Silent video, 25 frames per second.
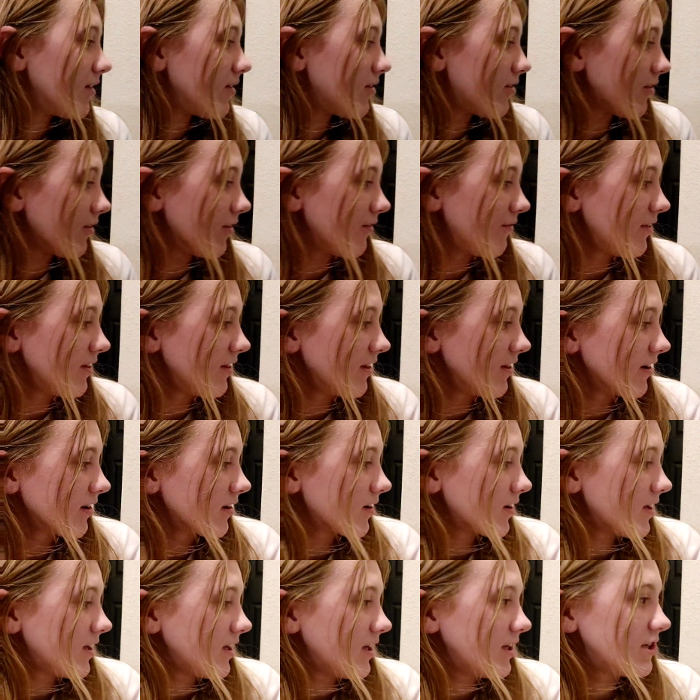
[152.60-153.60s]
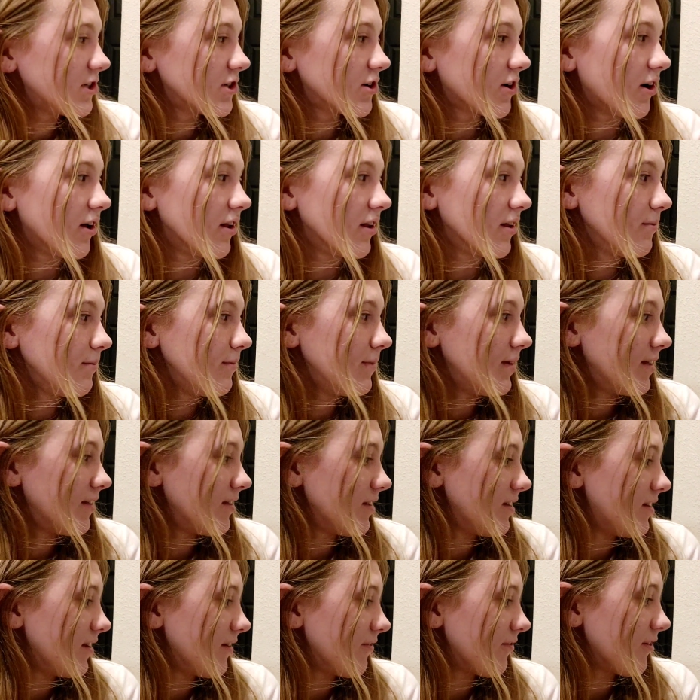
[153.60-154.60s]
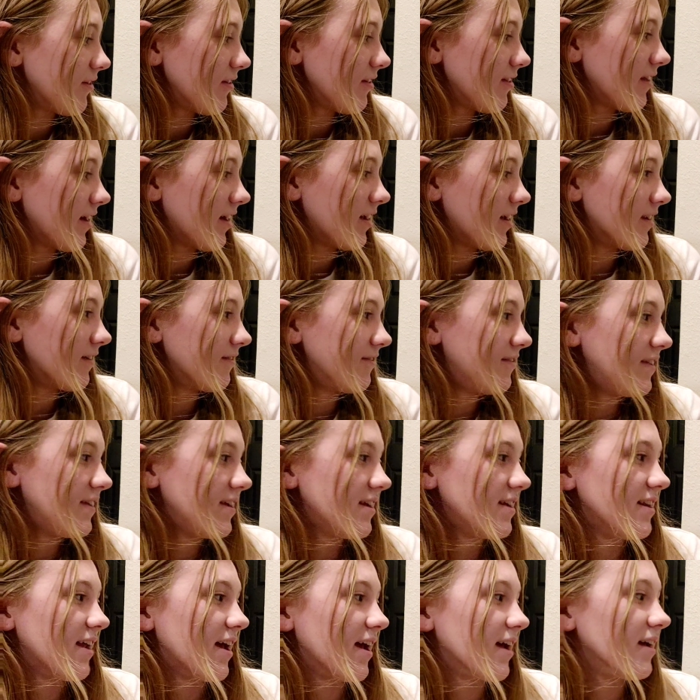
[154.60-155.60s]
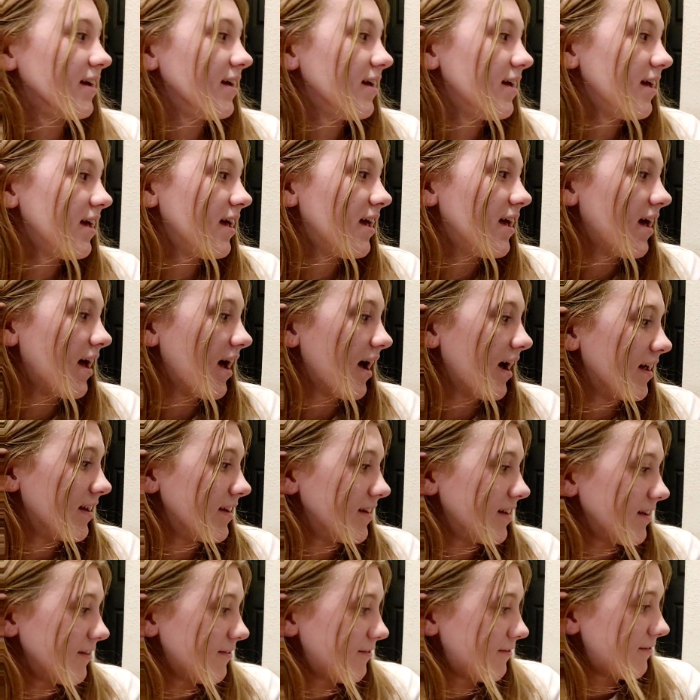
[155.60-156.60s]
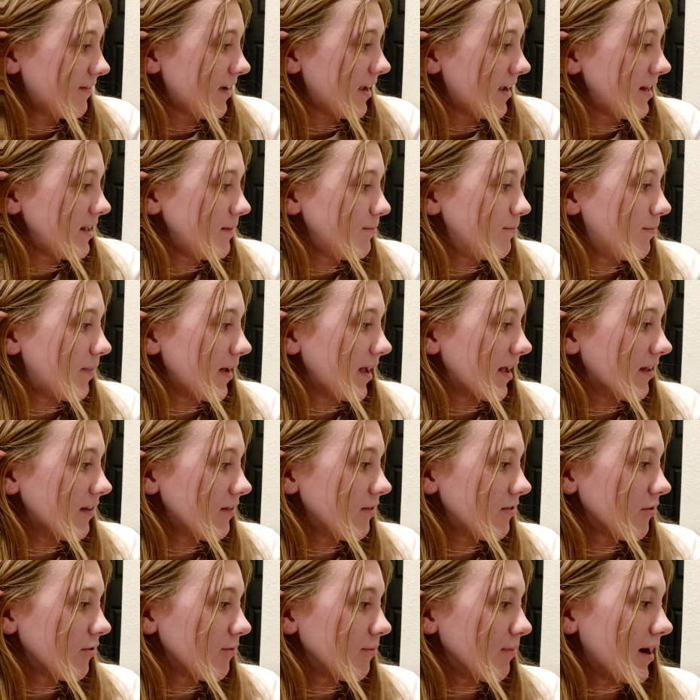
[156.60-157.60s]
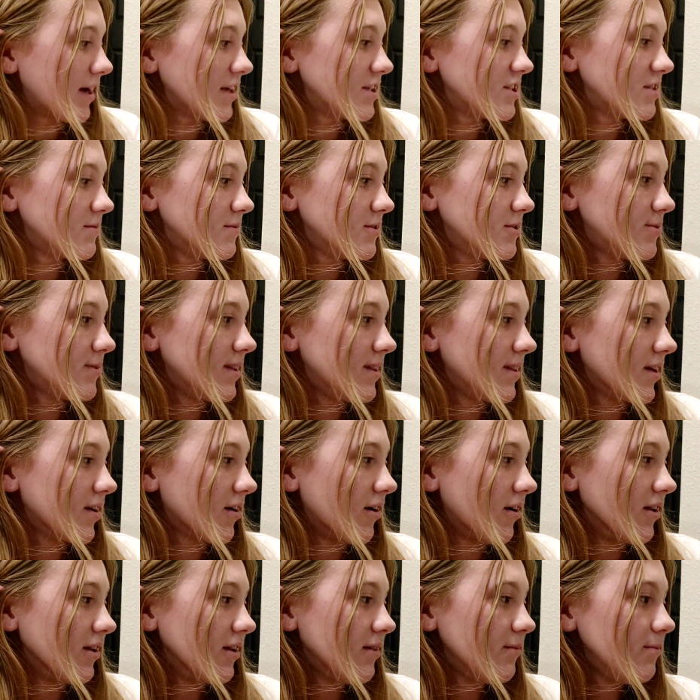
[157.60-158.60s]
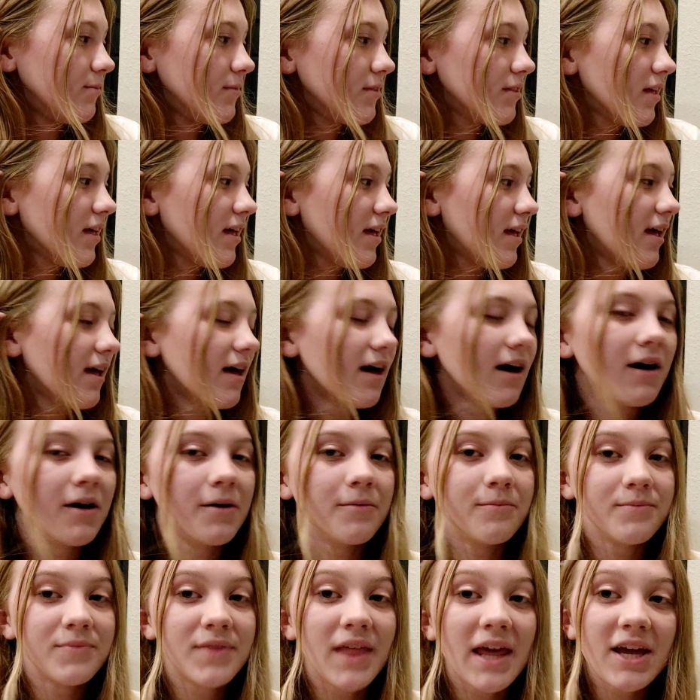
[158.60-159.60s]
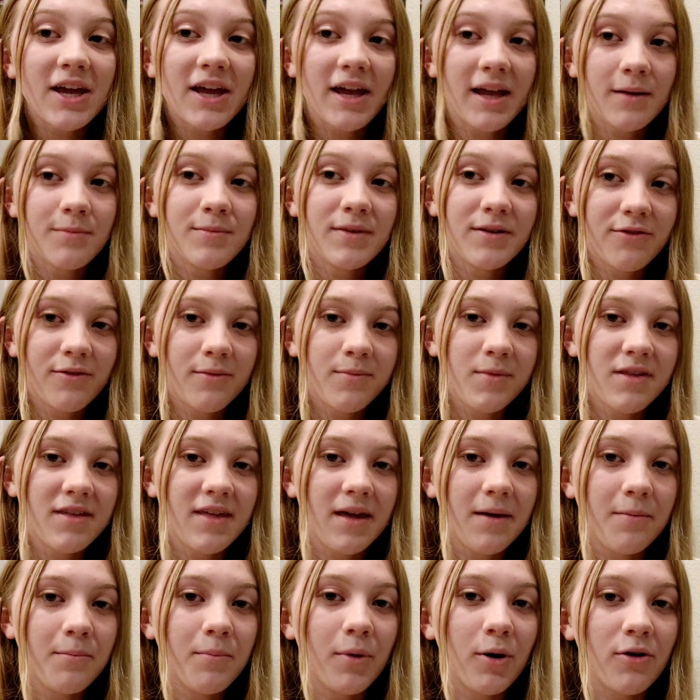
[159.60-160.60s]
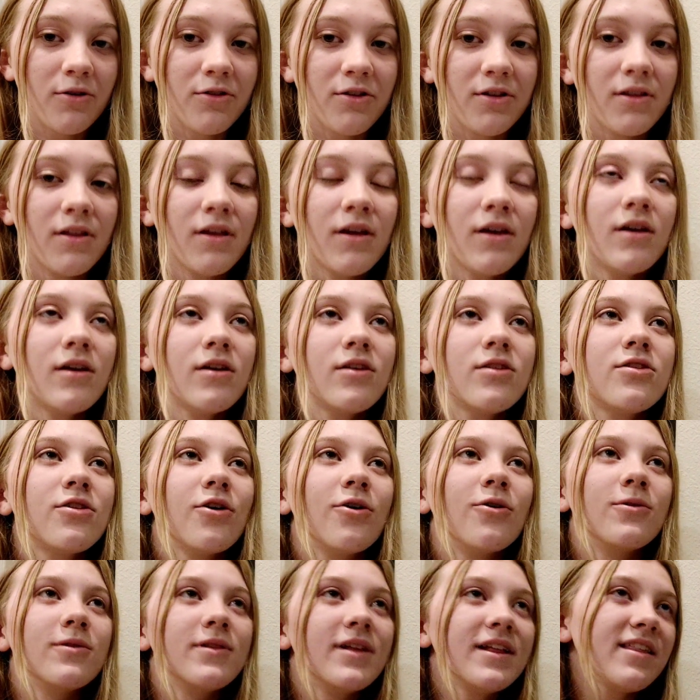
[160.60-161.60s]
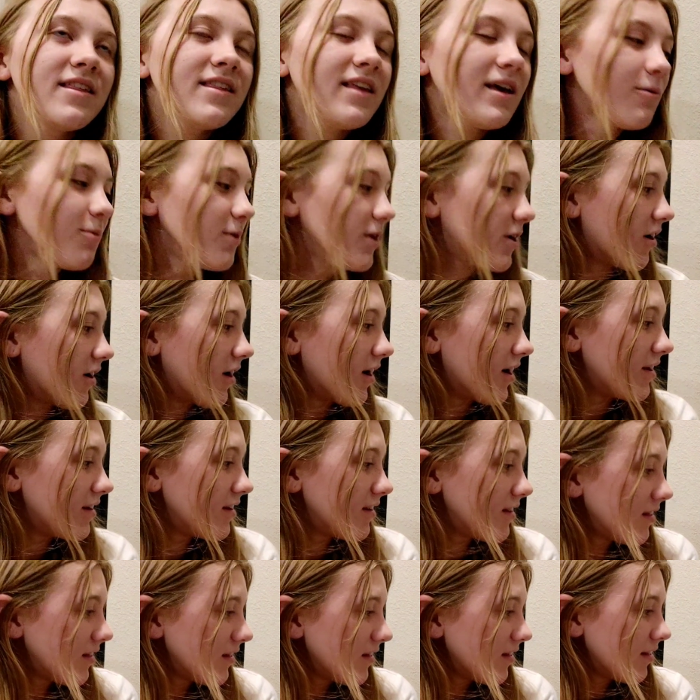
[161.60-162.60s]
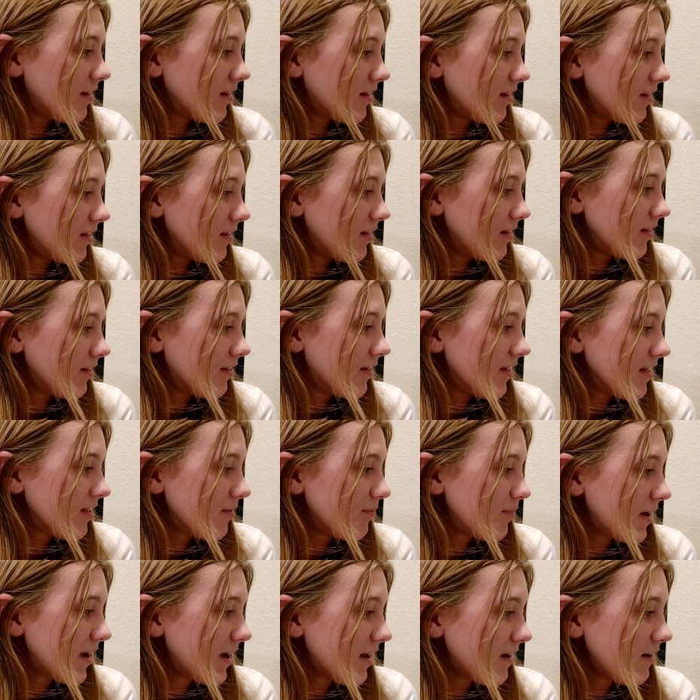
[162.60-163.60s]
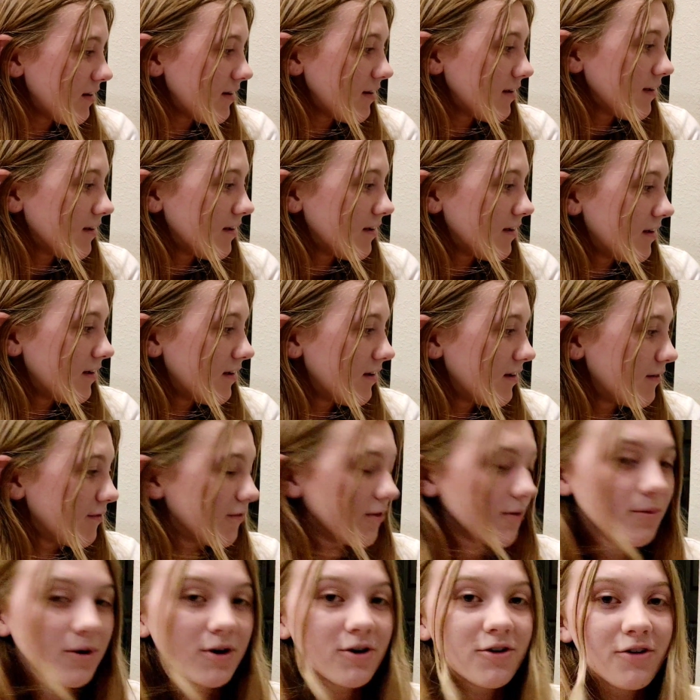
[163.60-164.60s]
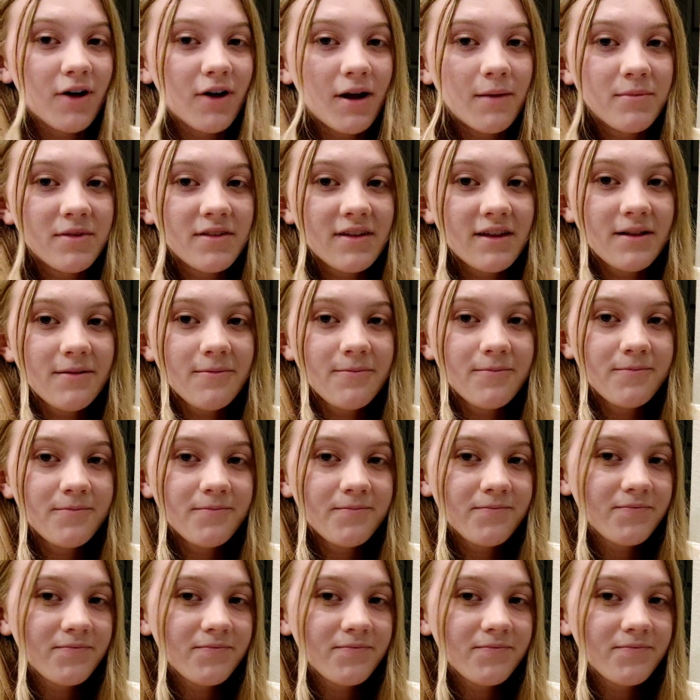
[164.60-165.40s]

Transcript: So if you look, each column is a different set of DNA, and if any bands are matching between the columns, they can be from the same person. So let's say we got this band from our crime scene